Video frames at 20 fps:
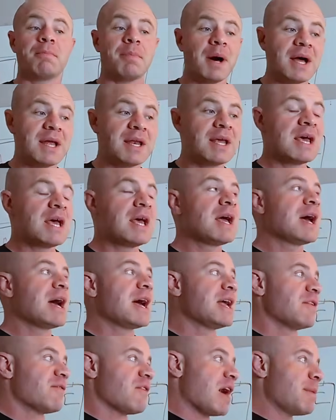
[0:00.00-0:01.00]
But
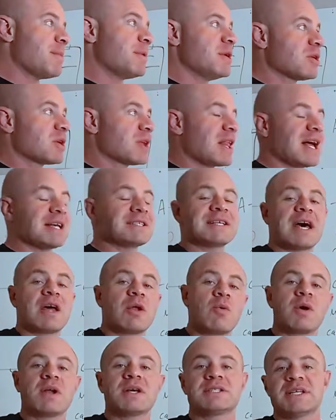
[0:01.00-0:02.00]
if I'm in your class, I
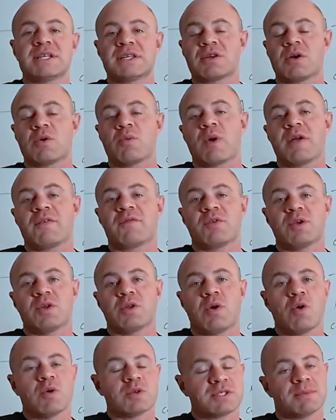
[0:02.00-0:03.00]
don't wanna sit there and wait for you
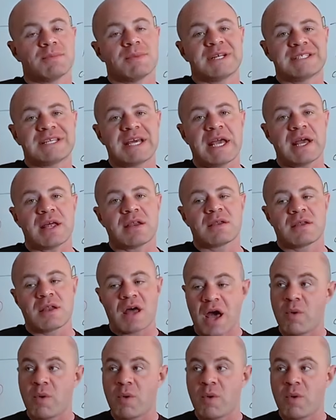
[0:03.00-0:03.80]
to hold somebody's hand.